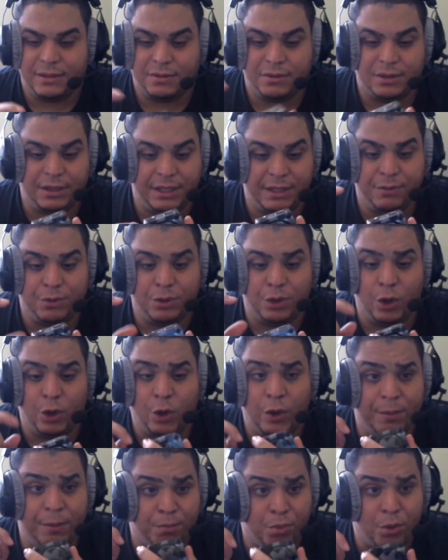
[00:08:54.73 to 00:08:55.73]
even
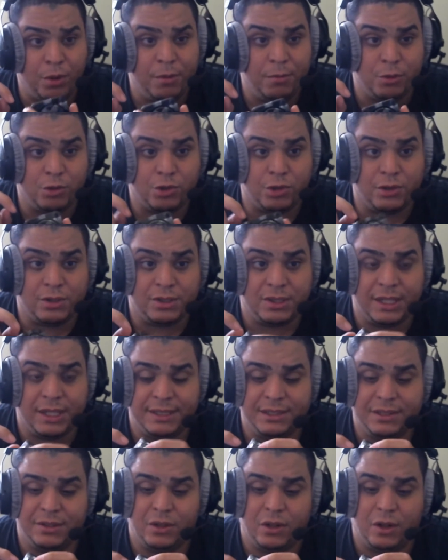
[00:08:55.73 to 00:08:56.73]
though Primo Chill
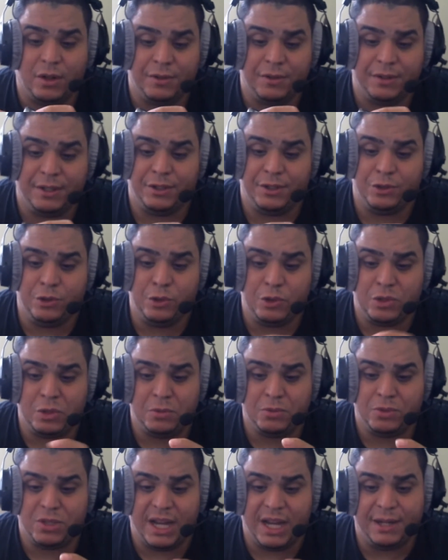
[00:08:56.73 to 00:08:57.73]
says it on their
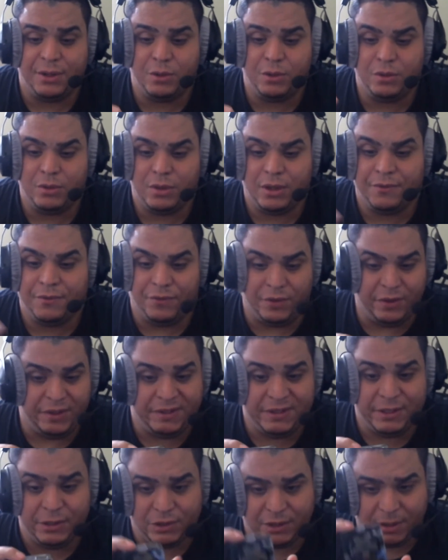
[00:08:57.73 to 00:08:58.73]
YouTube channel of
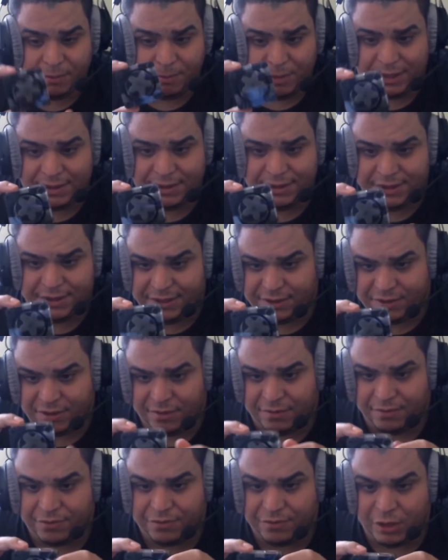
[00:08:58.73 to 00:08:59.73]
videos about these
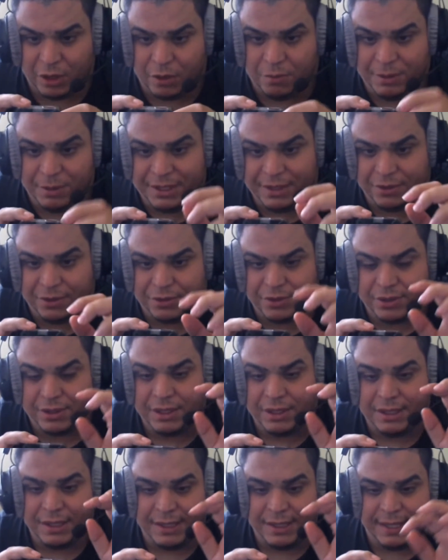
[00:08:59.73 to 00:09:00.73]
flow meters,
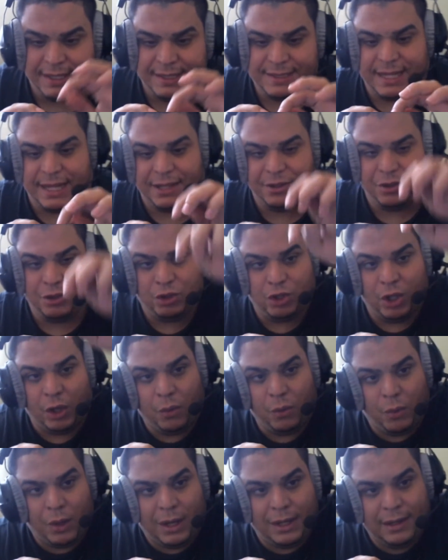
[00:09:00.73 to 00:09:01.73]
is that you
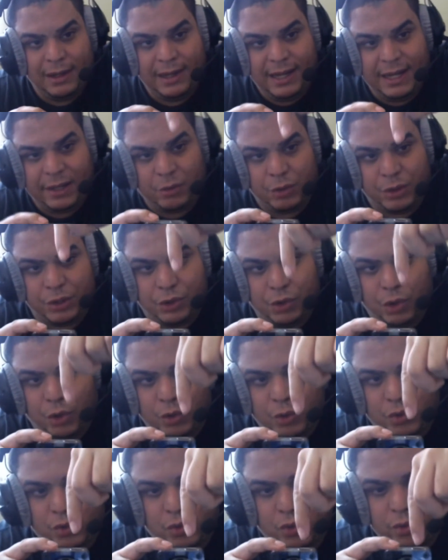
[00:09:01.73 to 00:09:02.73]
don't want liquid
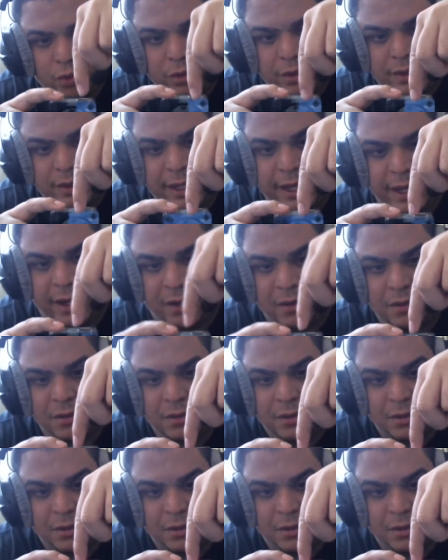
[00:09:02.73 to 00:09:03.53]
going through in there